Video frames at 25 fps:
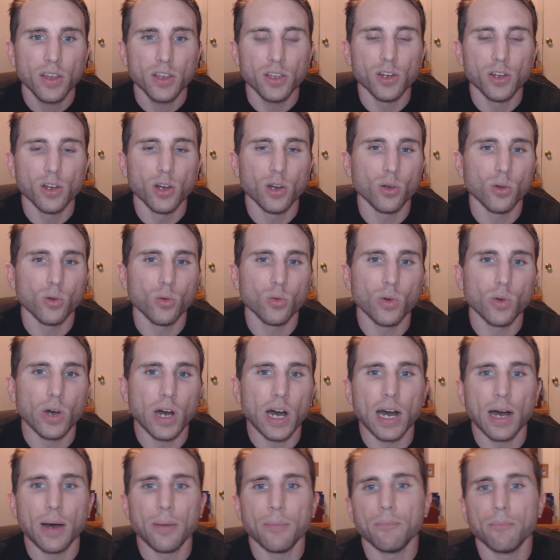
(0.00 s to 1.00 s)
you
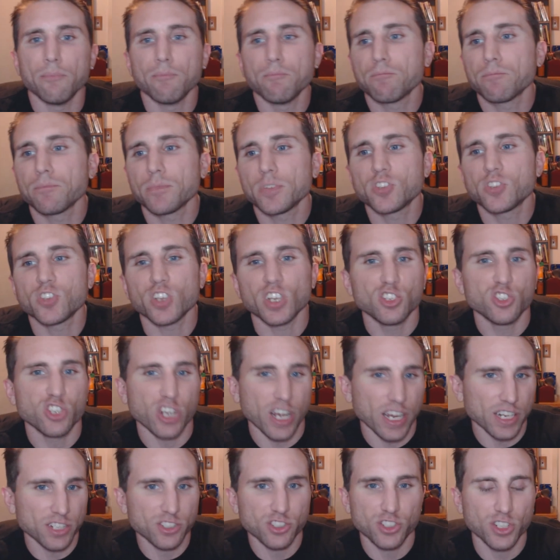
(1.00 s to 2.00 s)
know,
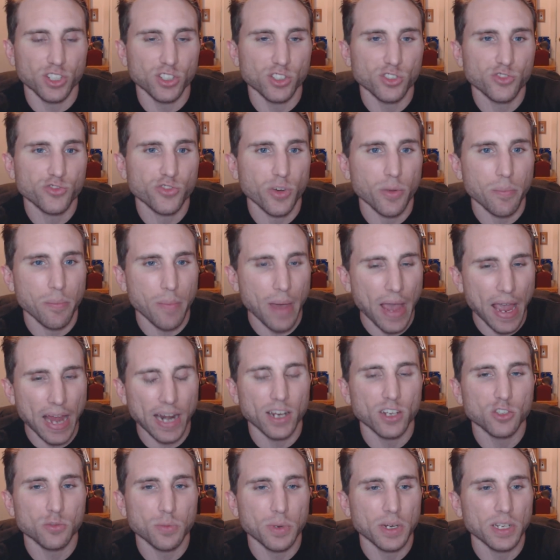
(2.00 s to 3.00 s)
suggestions from
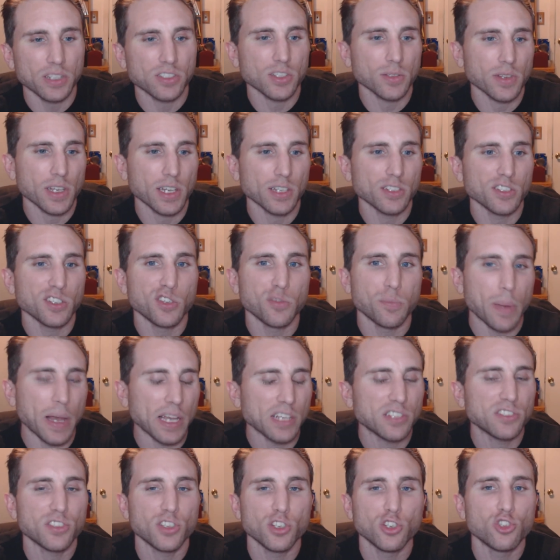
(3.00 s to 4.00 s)
management. Sometimes it's
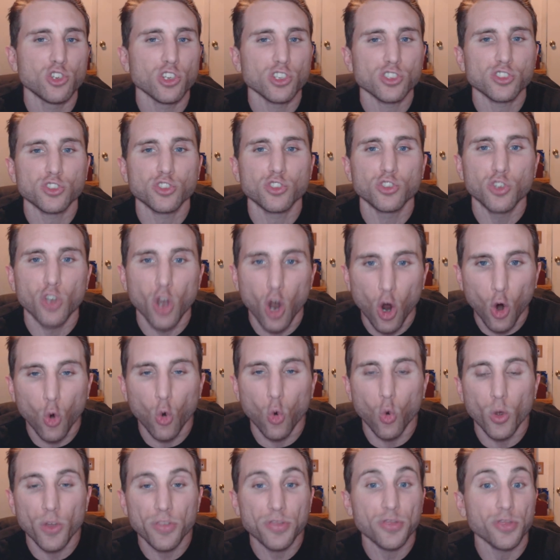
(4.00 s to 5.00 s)
best to just
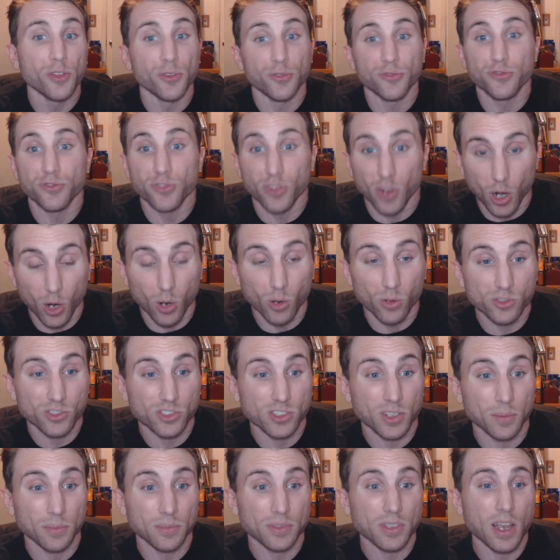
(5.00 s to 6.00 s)
go with the flow
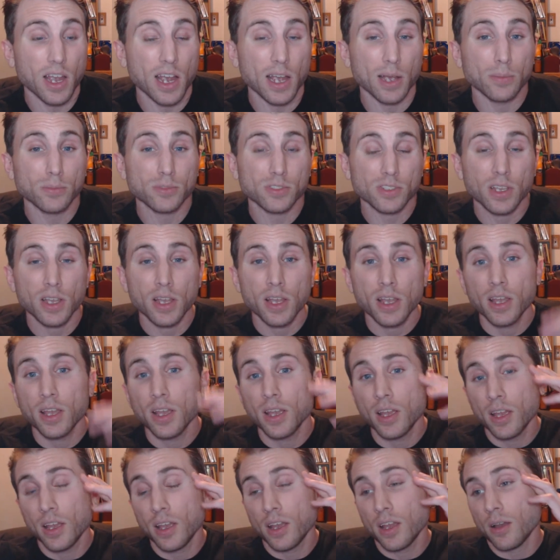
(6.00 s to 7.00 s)
sometimes.
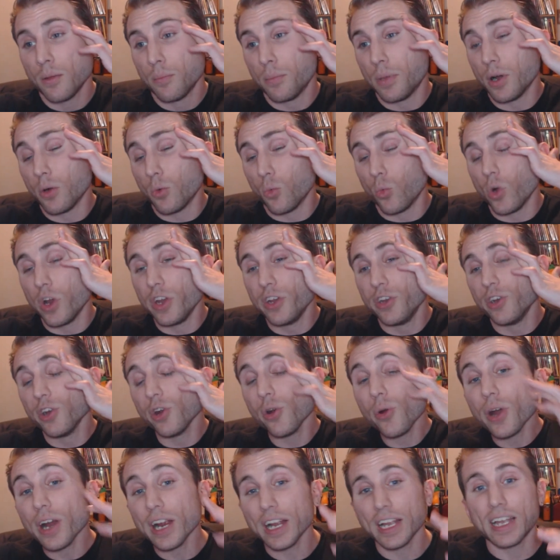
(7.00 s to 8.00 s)
But when
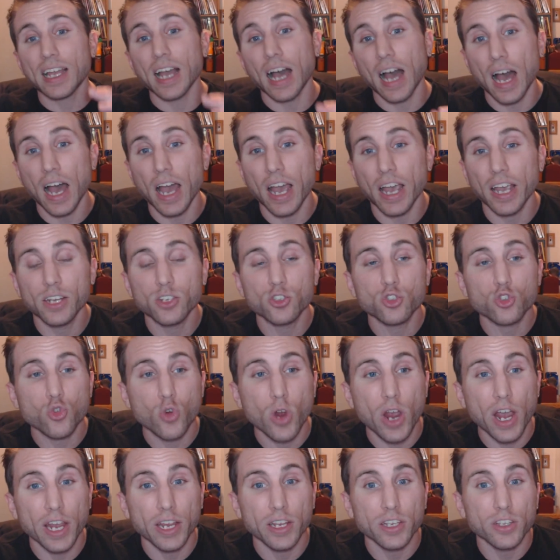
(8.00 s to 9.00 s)
you're a guy
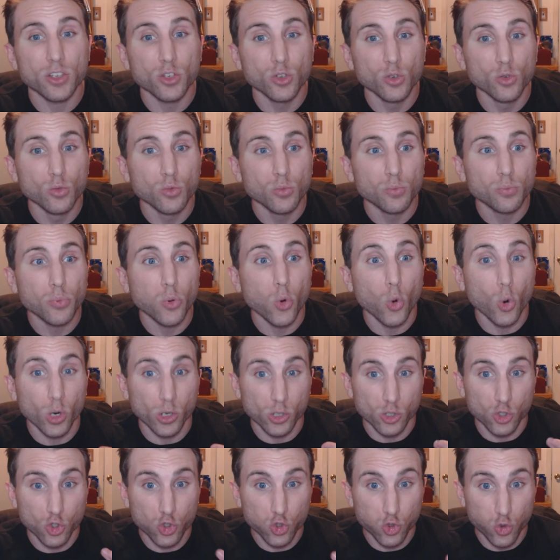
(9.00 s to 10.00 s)
trying to
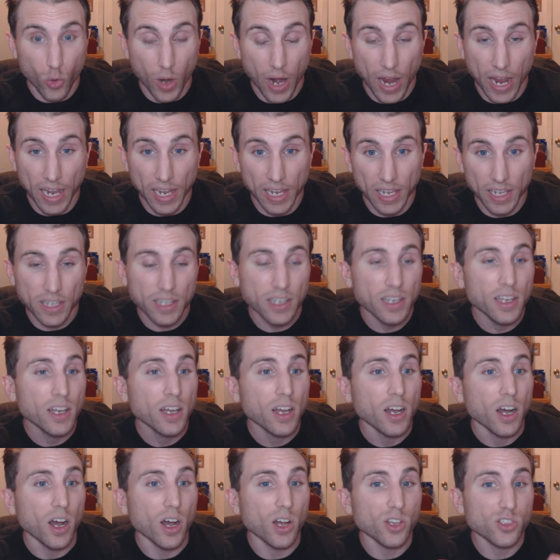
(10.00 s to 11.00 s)
portray
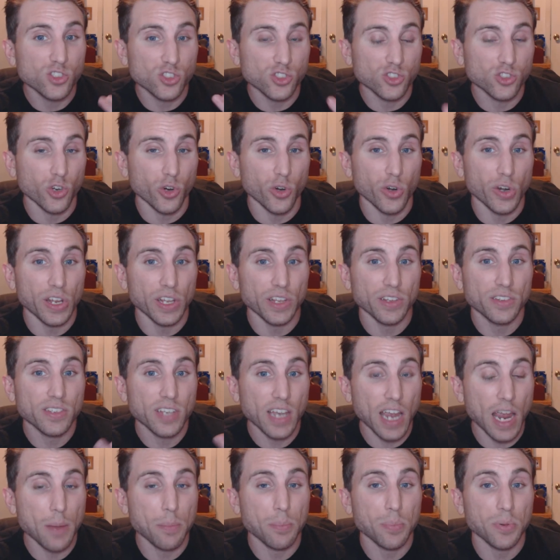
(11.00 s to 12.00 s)
a certain
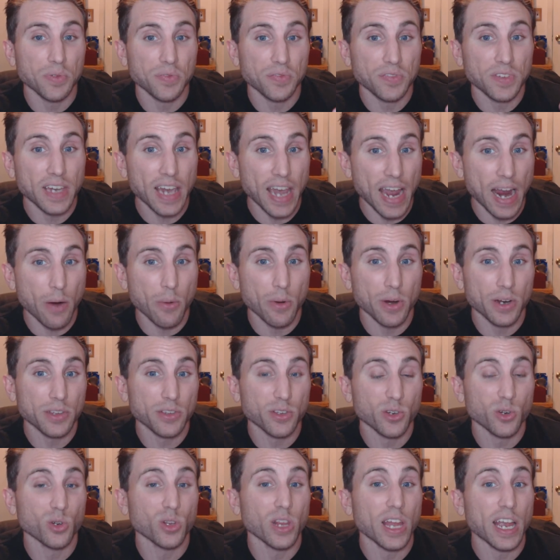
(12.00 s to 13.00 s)
type of
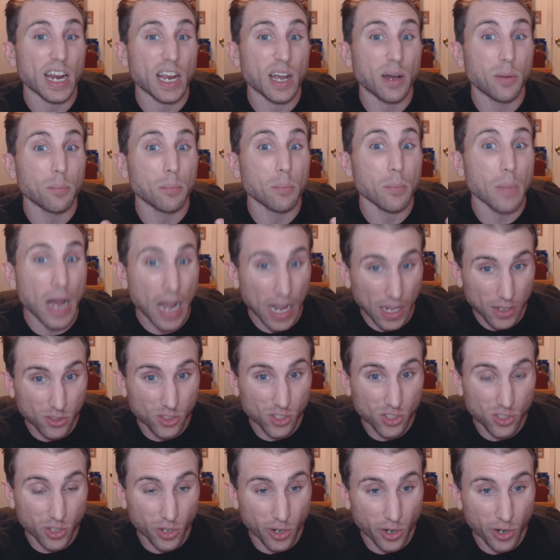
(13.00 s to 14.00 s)
character like a
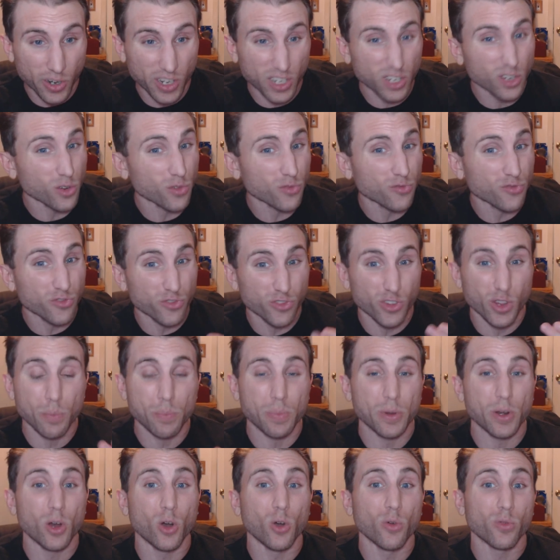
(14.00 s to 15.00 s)
monster and you're
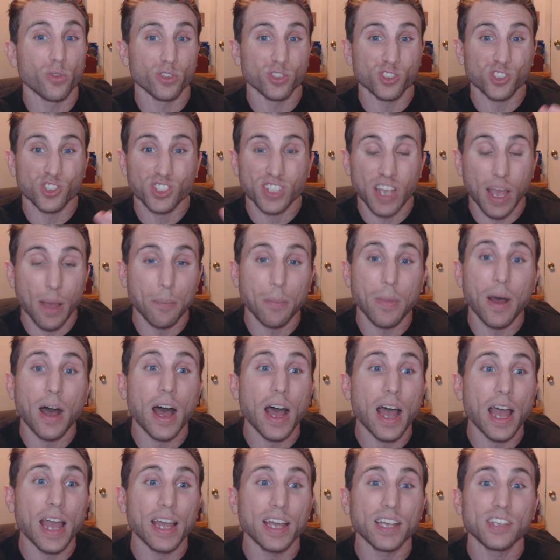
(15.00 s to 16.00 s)
flipping over
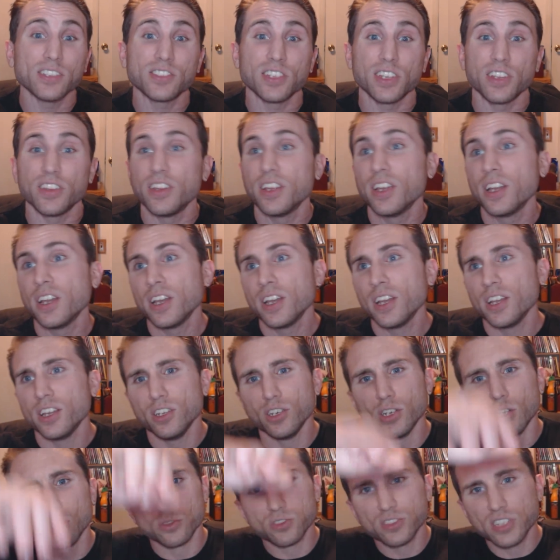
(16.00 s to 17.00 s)
semis and,
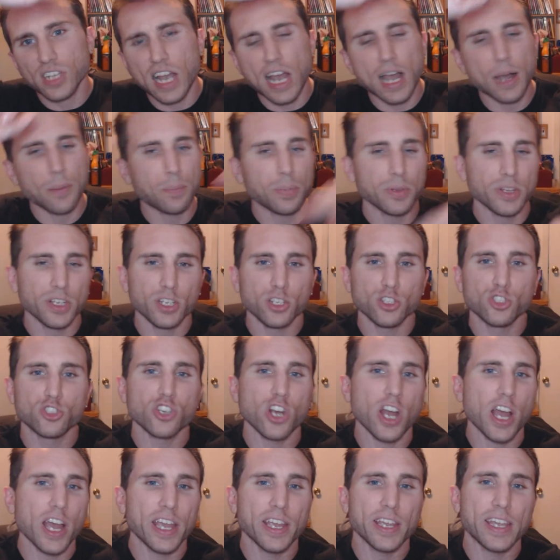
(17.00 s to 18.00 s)
you know, toppling
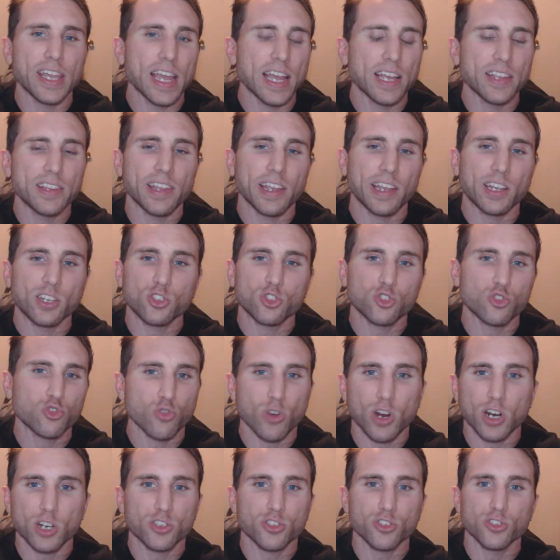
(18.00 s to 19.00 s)
gigantic
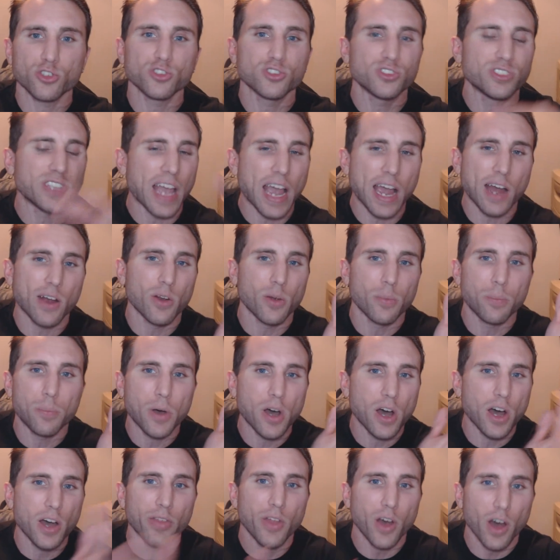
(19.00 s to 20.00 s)
structures down
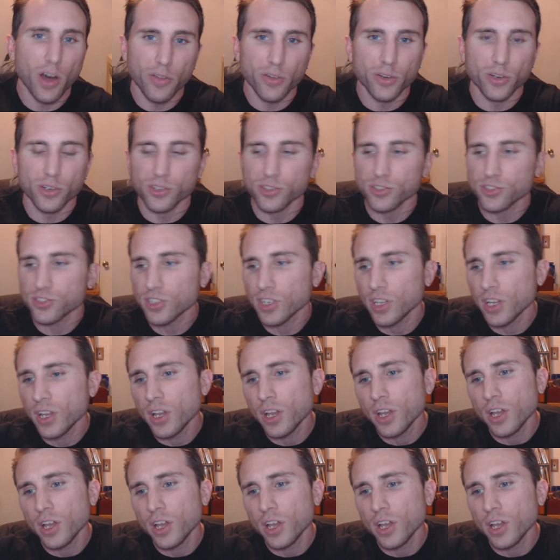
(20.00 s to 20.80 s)
upon others,